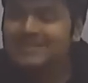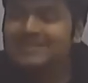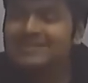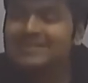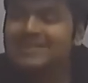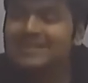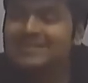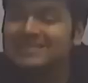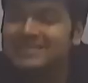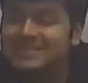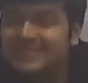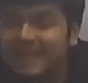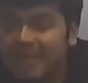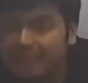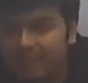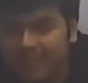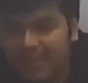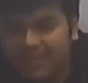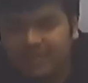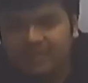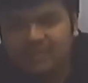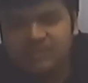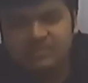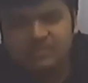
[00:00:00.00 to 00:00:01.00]

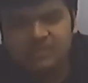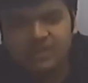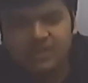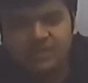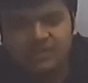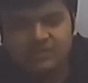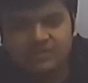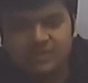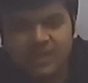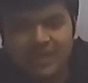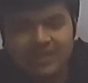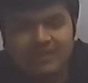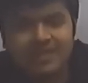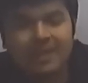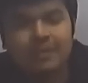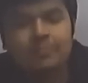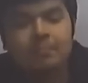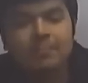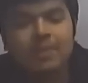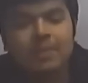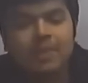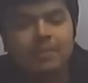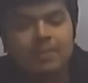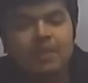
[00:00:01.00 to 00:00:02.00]
Systemic risk is that
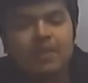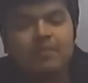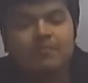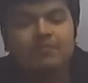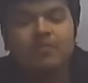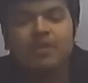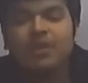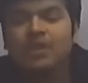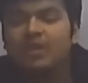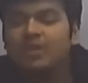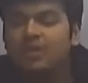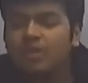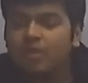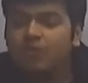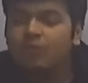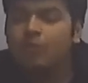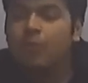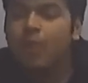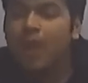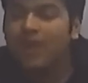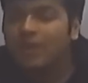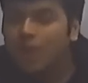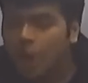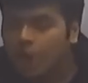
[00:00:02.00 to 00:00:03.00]
maybe a failure of
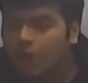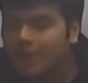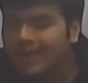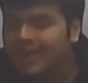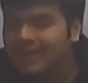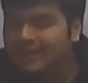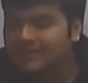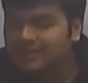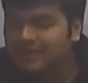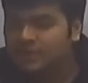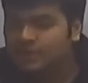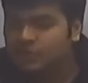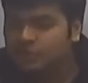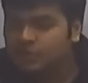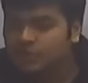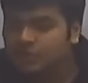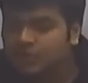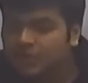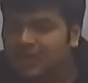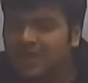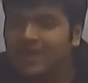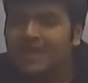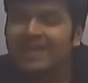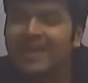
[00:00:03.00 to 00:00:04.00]
one organization
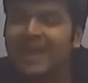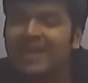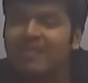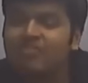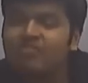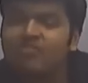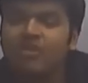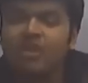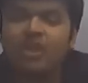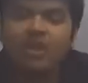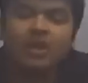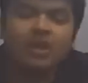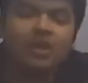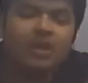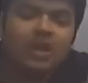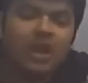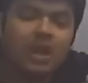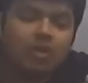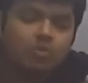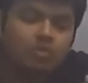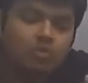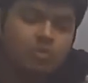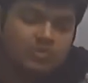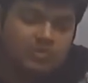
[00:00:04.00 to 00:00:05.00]
can trickle
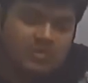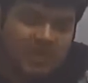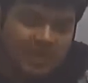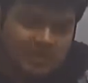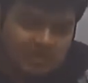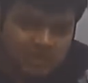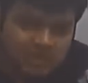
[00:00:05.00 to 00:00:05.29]
down to such